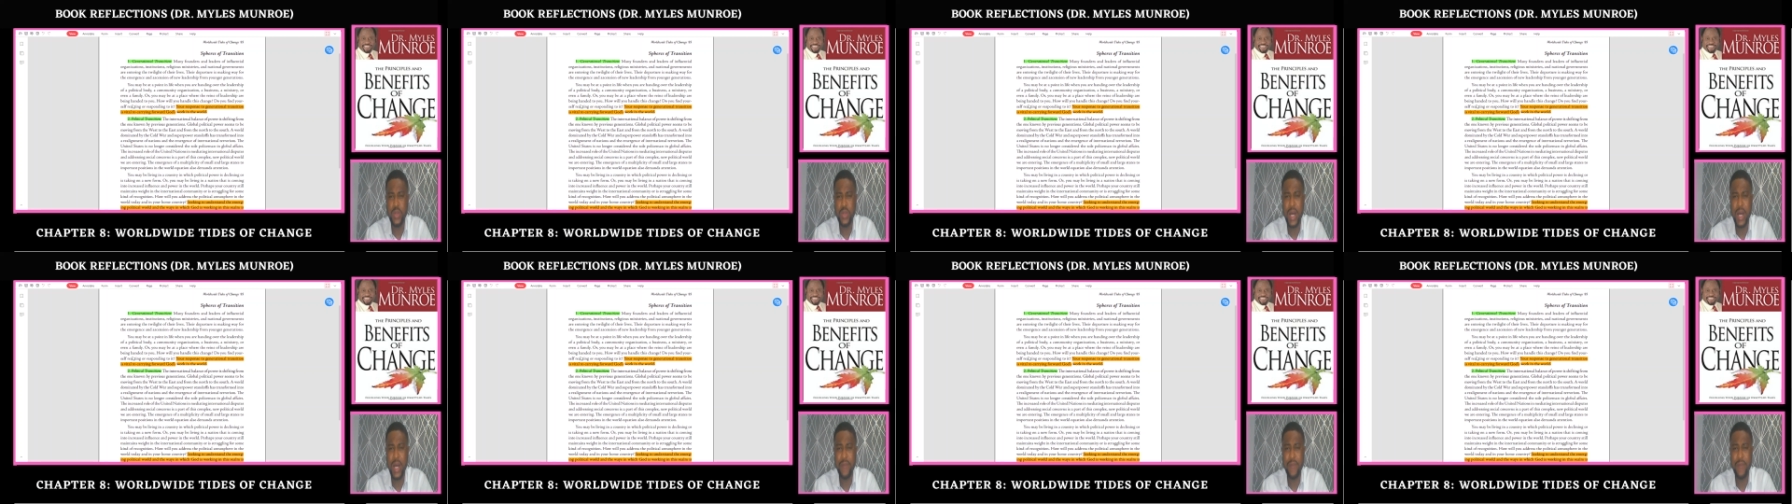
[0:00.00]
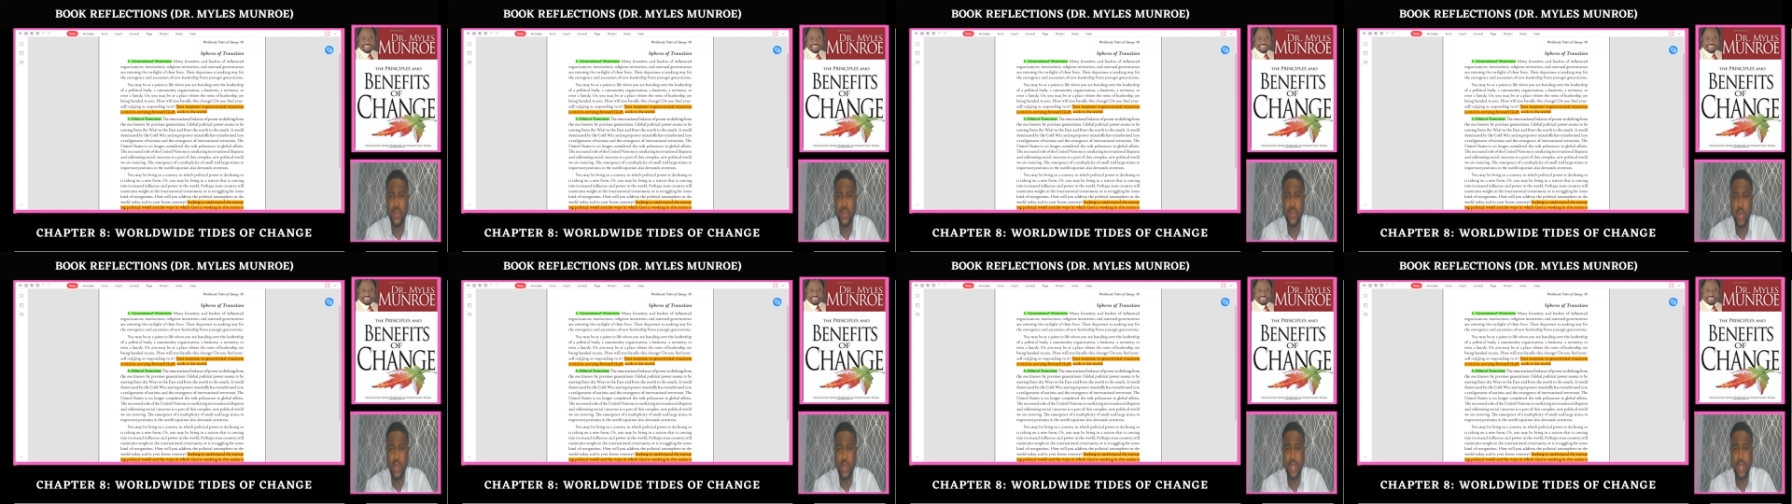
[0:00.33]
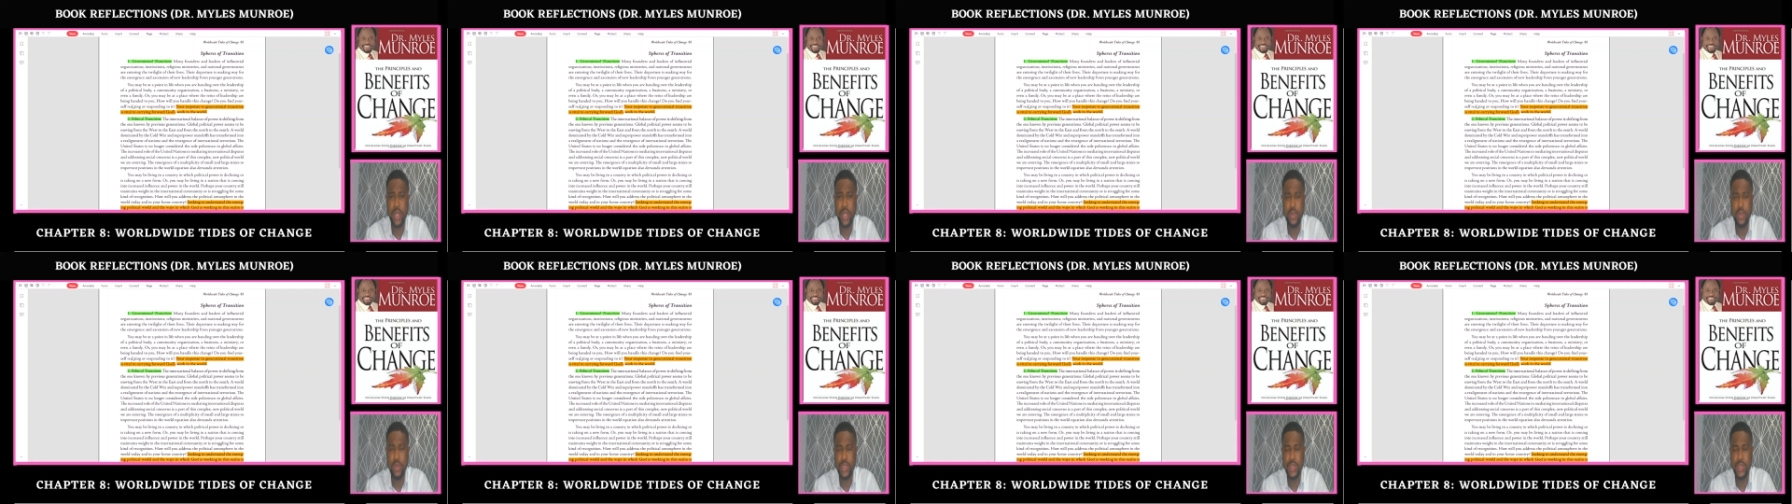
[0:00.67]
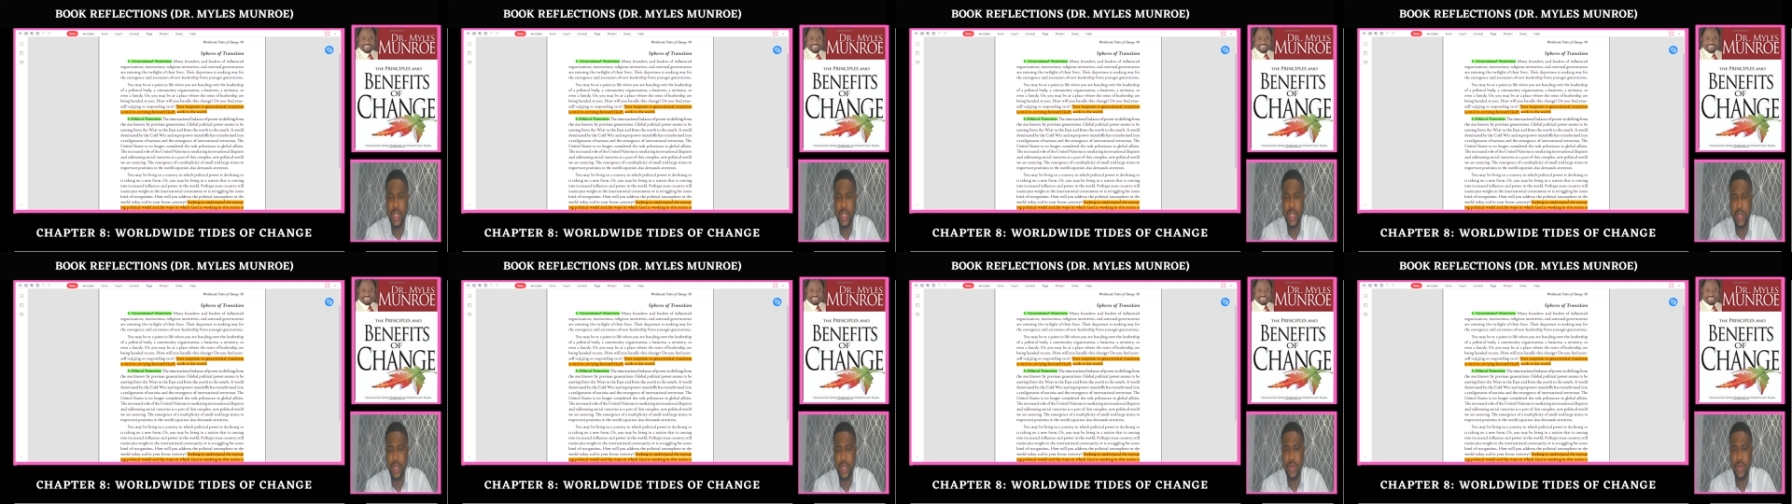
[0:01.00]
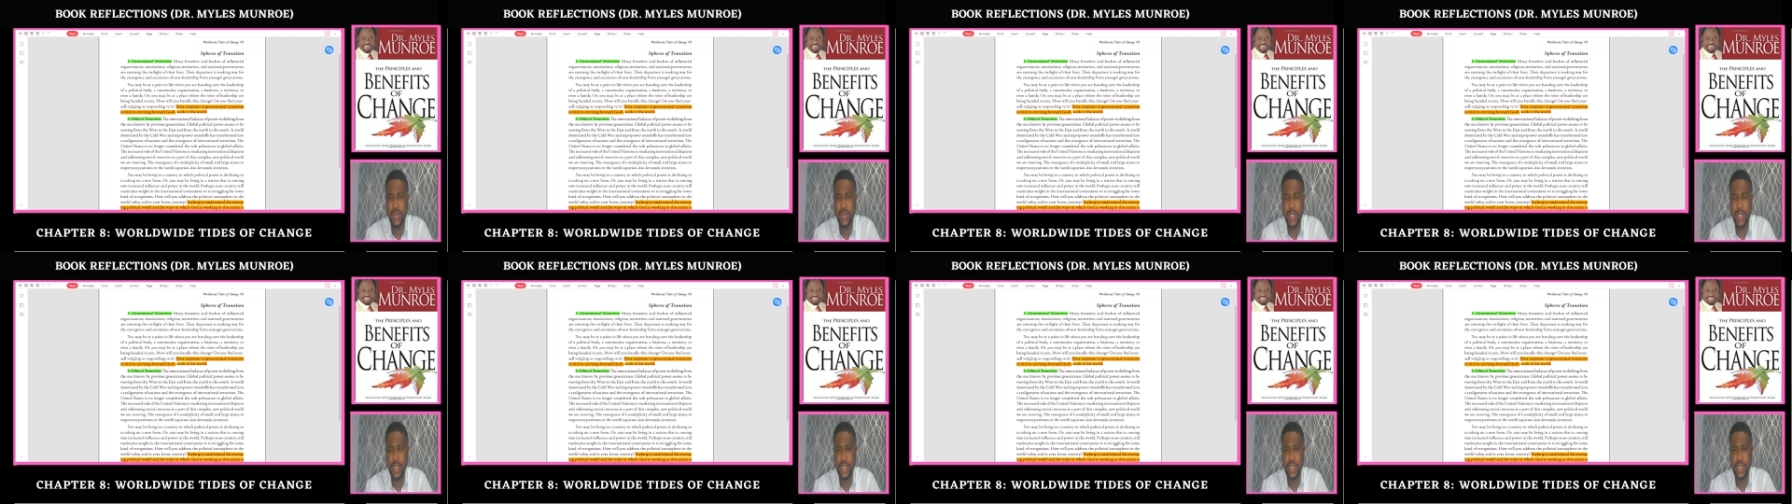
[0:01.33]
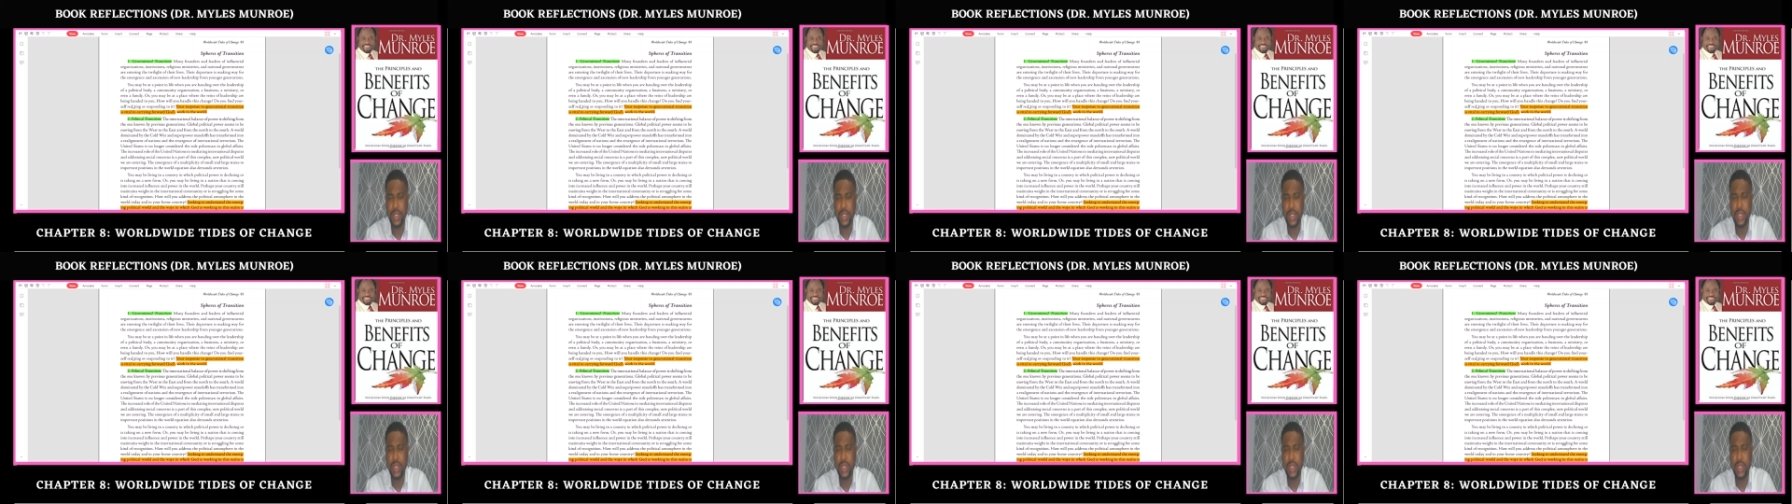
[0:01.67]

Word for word: have to a new generation,